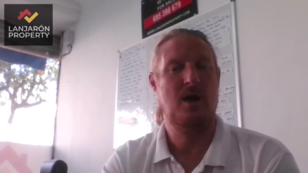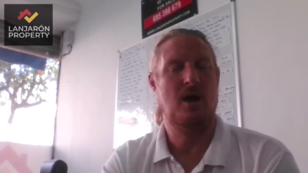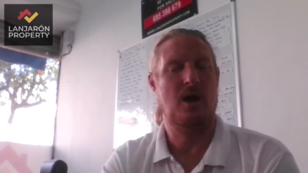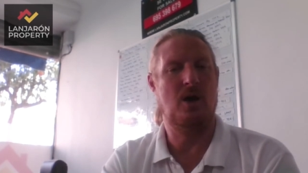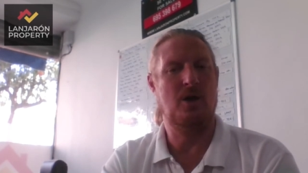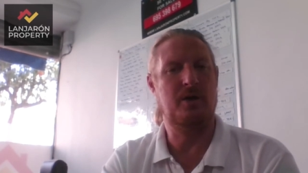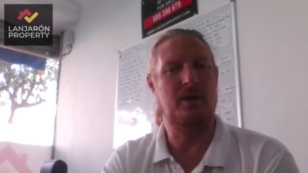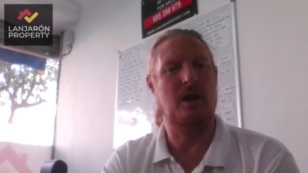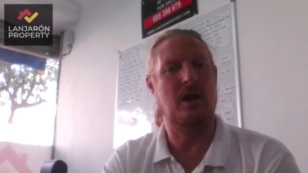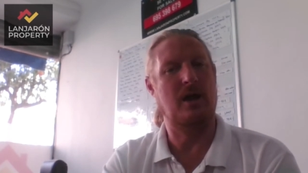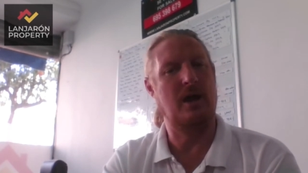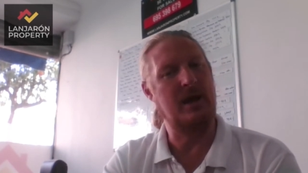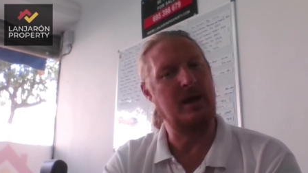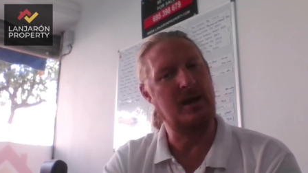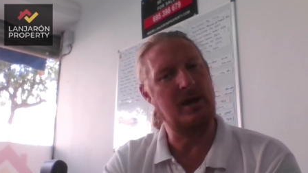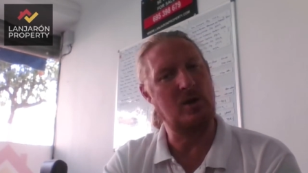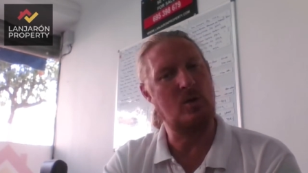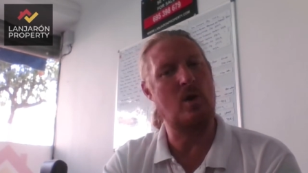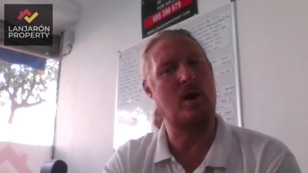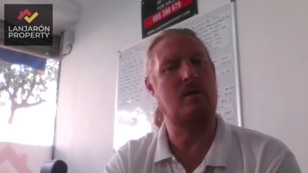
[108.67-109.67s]
in
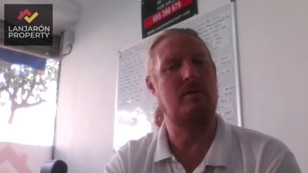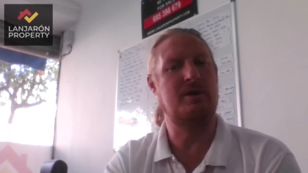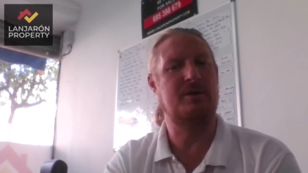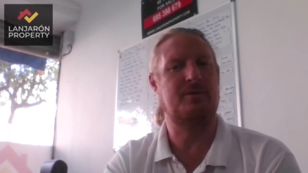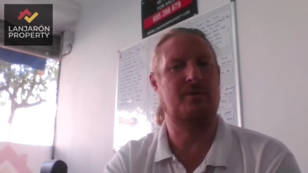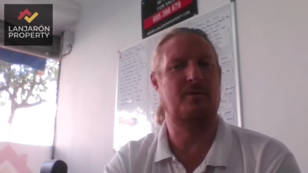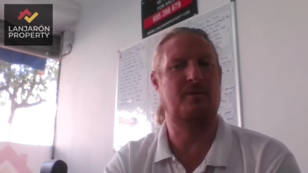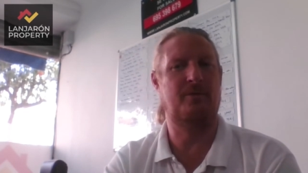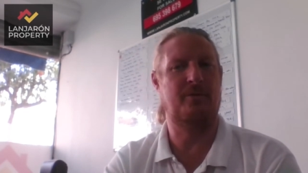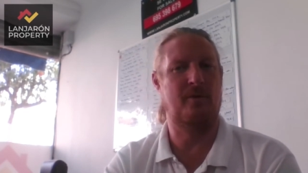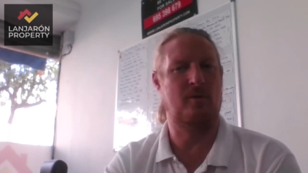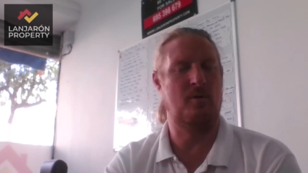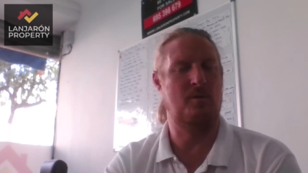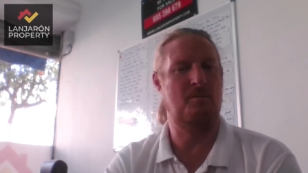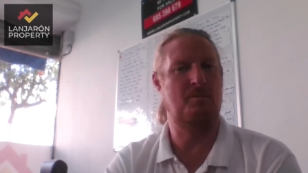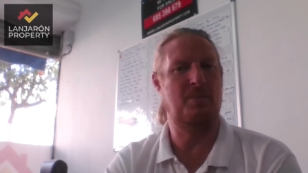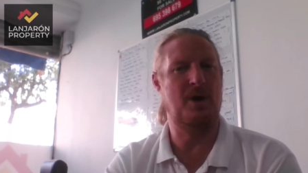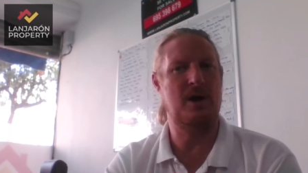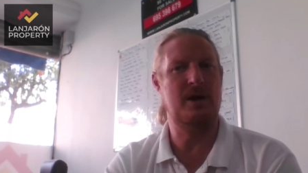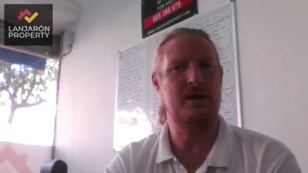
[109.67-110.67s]
inquiries from
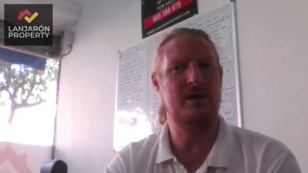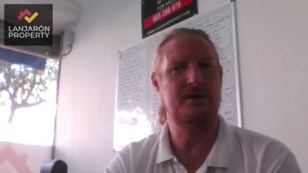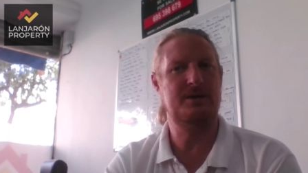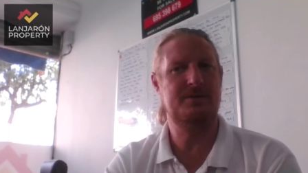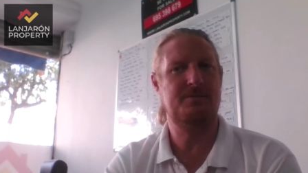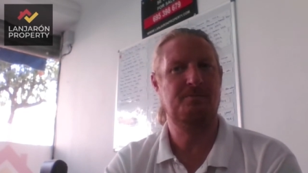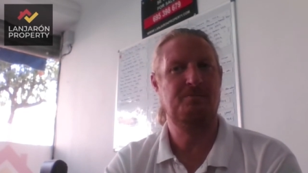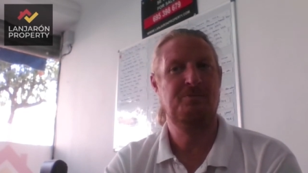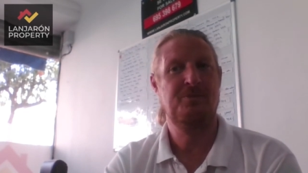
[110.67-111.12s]
foreign buyers.